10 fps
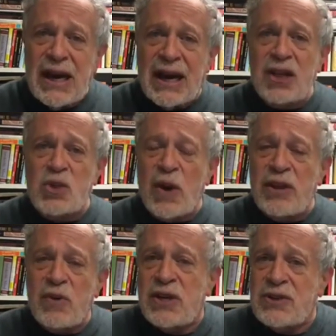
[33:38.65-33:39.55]
And that's
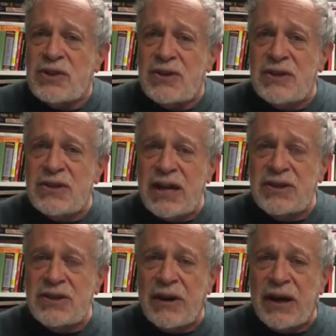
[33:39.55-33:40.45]
why the resistance is
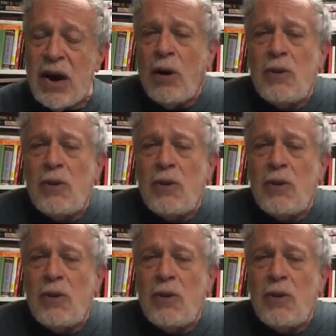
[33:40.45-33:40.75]
necessary.